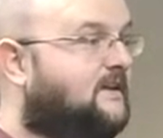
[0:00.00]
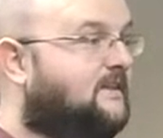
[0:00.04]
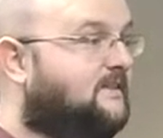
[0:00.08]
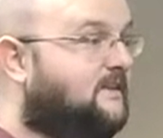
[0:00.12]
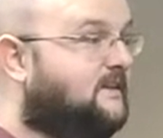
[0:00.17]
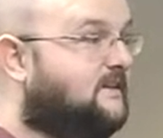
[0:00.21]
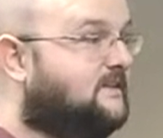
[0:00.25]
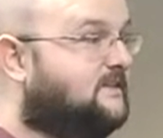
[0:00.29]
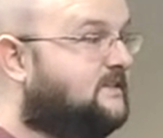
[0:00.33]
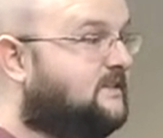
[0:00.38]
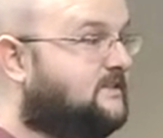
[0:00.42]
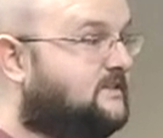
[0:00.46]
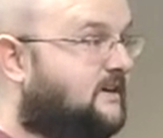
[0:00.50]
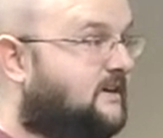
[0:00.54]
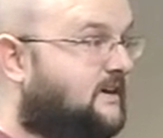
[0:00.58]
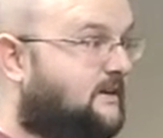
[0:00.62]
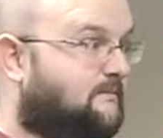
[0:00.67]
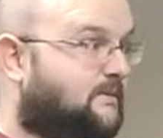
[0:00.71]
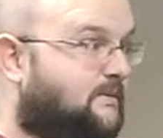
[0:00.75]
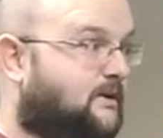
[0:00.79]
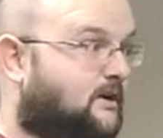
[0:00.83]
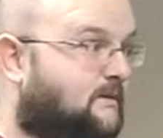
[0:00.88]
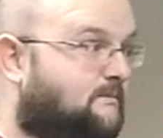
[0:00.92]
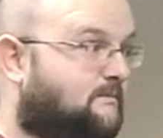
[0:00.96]
This is on
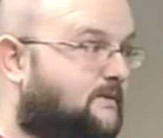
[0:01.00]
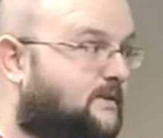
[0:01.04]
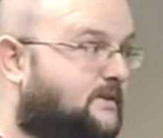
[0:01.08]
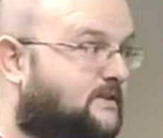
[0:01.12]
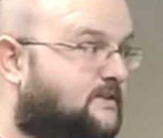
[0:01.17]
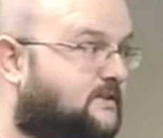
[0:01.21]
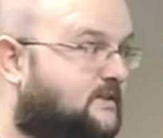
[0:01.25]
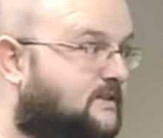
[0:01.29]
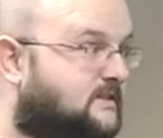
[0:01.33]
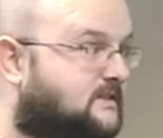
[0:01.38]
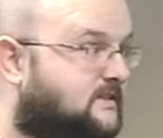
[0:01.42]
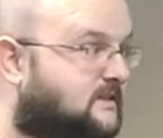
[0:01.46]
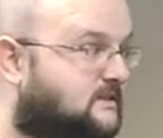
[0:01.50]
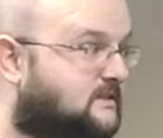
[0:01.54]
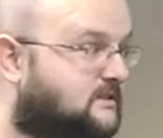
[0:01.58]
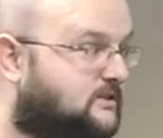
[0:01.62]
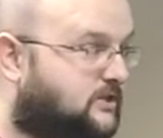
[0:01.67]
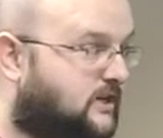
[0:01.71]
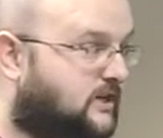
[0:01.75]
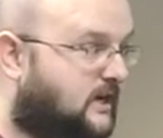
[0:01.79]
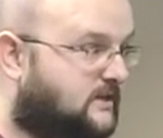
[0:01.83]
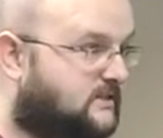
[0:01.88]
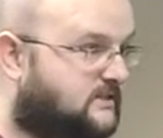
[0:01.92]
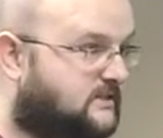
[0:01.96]
purpose. This is
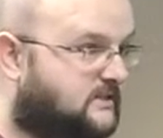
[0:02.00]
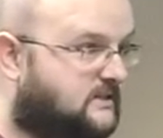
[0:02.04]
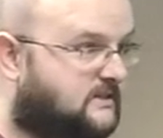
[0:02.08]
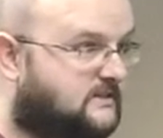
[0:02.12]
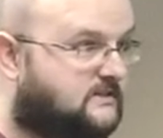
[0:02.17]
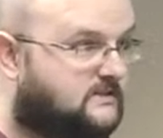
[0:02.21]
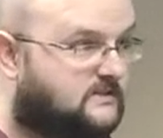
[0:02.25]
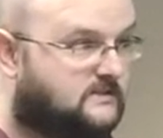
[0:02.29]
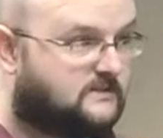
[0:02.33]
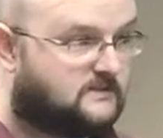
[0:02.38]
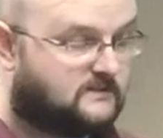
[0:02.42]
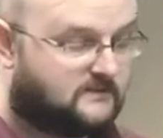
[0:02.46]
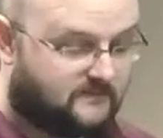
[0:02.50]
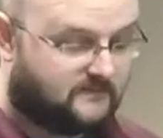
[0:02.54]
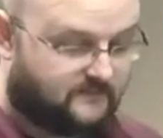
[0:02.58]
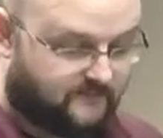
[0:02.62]
justice.